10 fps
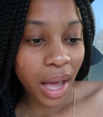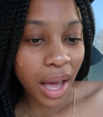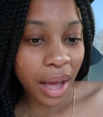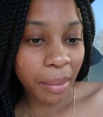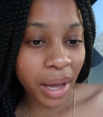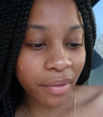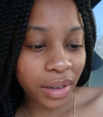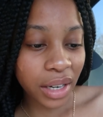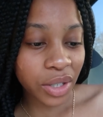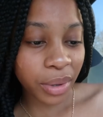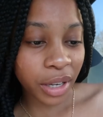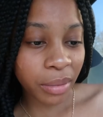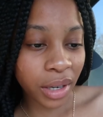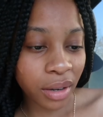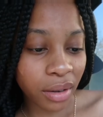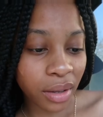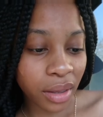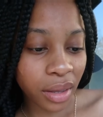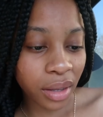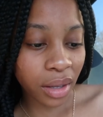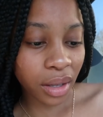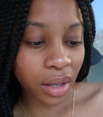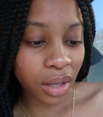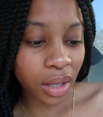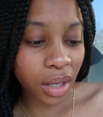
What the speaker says: I have a lash appointment on the